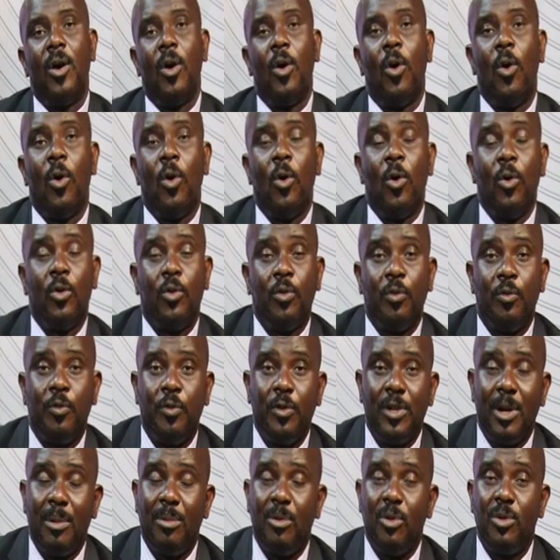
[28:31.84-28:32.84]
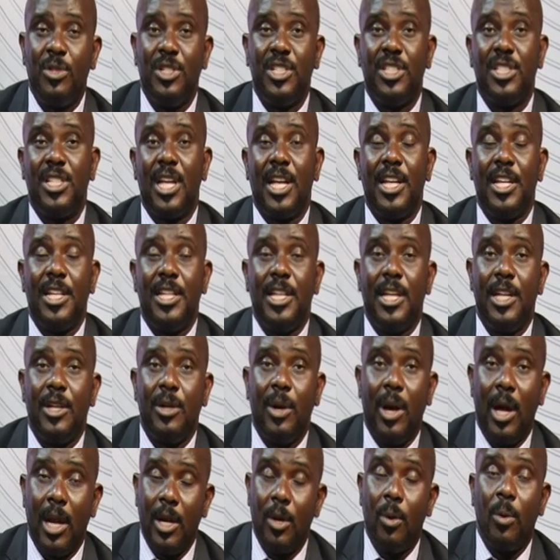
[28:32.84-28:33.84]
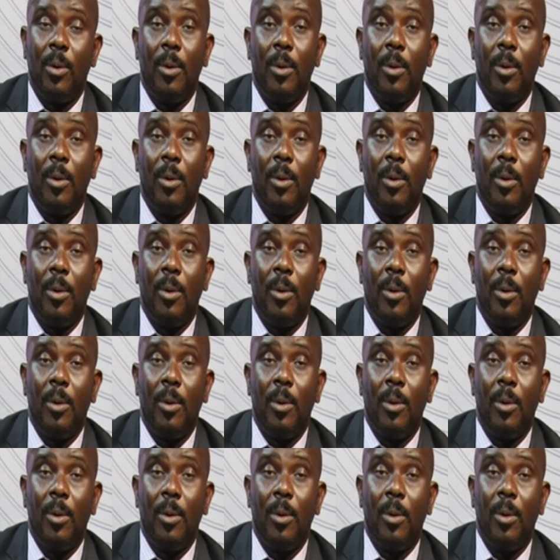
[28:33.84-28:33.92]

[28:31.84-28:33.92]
otufuna bulungi side yeyo hello